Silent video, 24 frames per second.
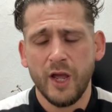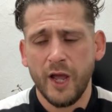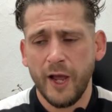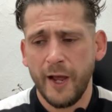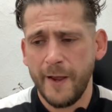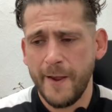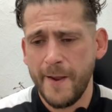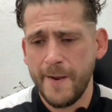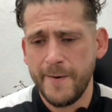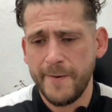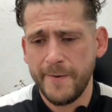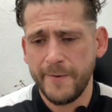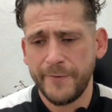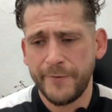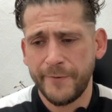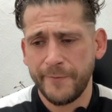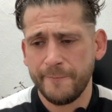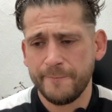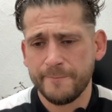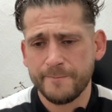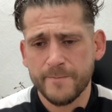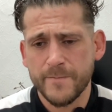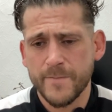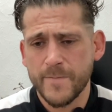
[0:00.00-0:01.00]
And
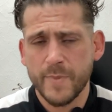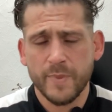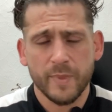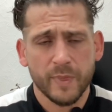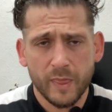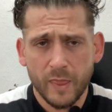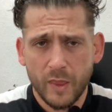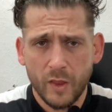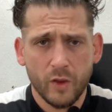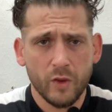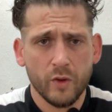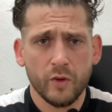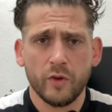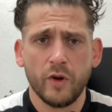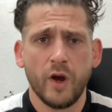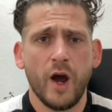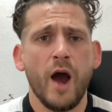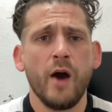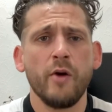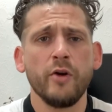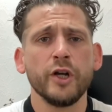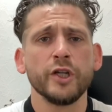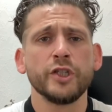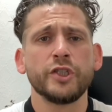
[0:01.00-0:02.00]

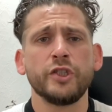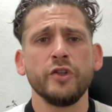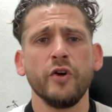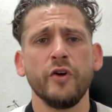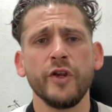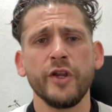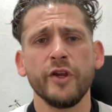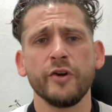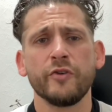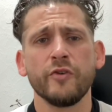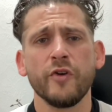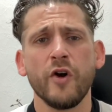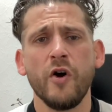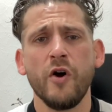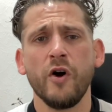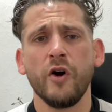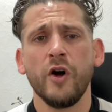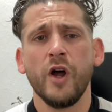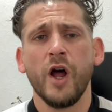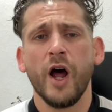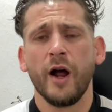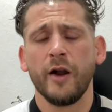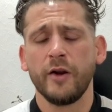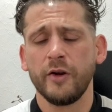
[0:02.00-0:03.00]
I'm going to show you
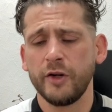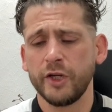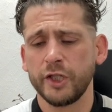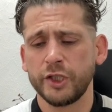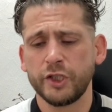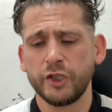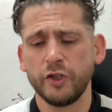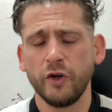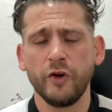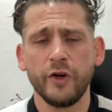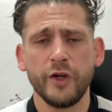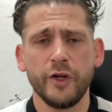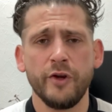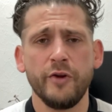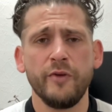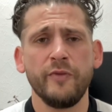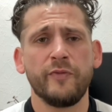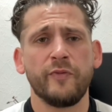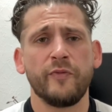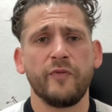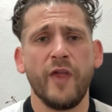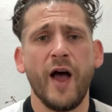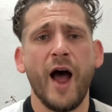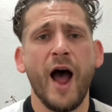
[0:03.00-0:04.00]
grow. I'm going to show you
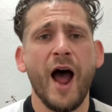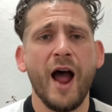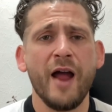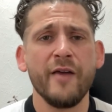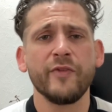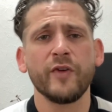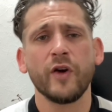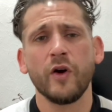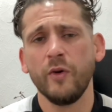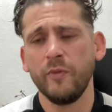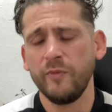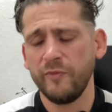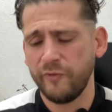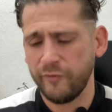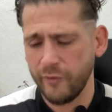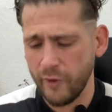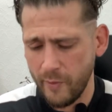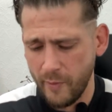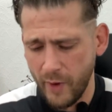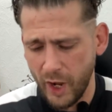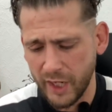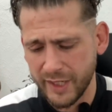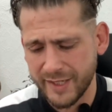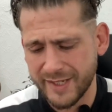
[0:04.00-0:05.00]
that I've come
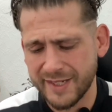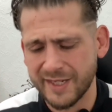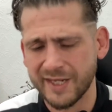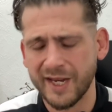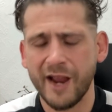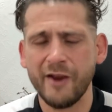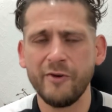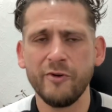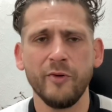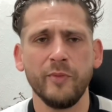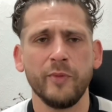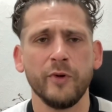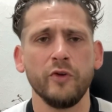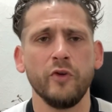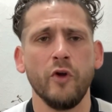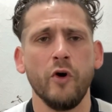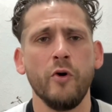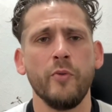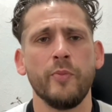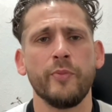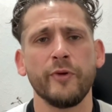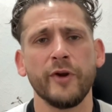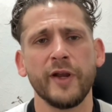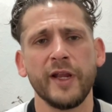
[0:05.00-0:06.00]
from a terrible
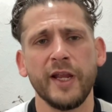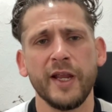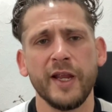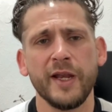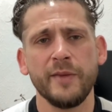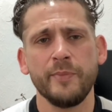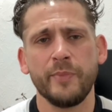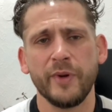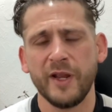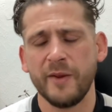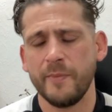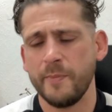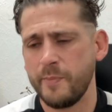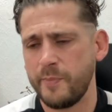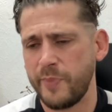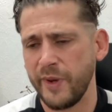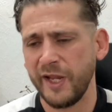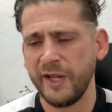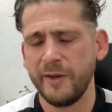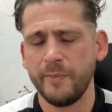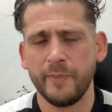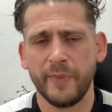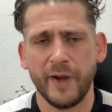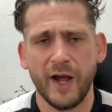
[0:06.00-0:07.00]
upbringing, being
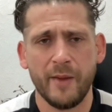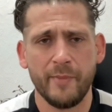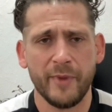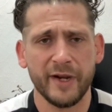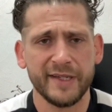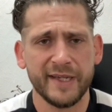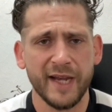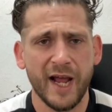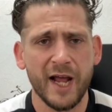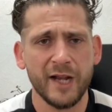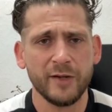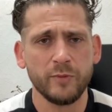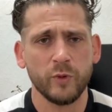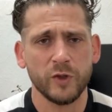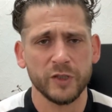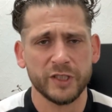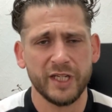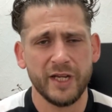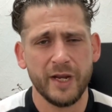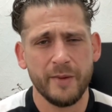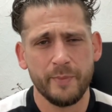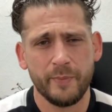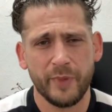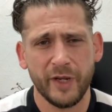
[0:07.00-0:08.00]
beat by my dad,
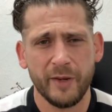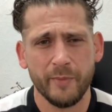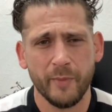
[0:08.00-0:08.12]
watching him beat my